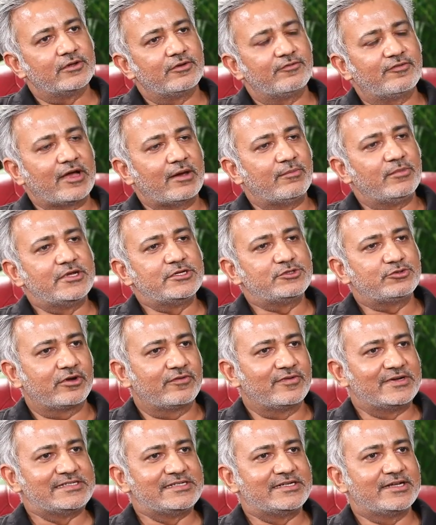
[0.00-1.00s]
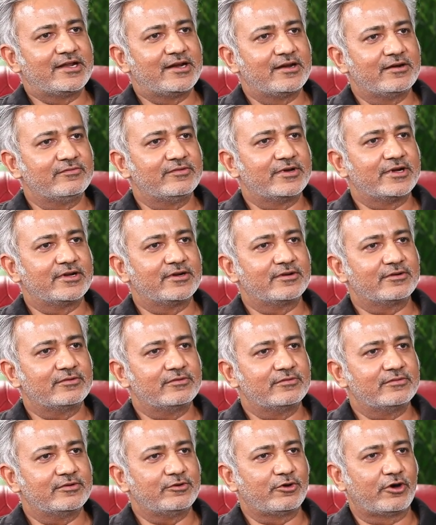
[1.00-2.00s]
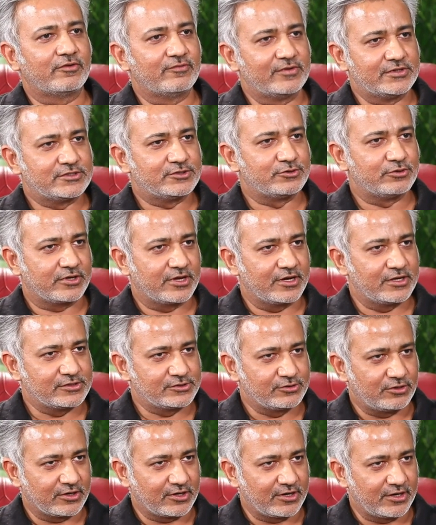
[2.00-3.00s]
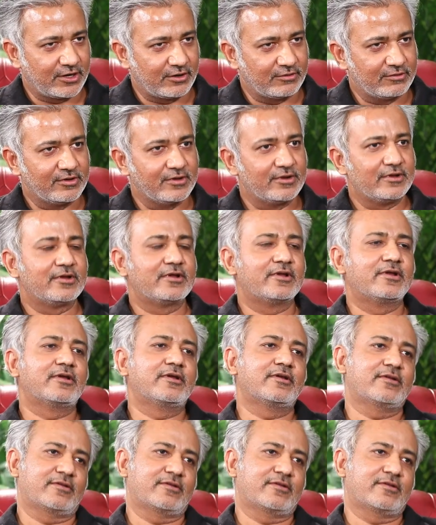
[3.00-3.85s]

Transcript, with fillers: families who are vegetarian where non-veg cooking is not allowed, be made,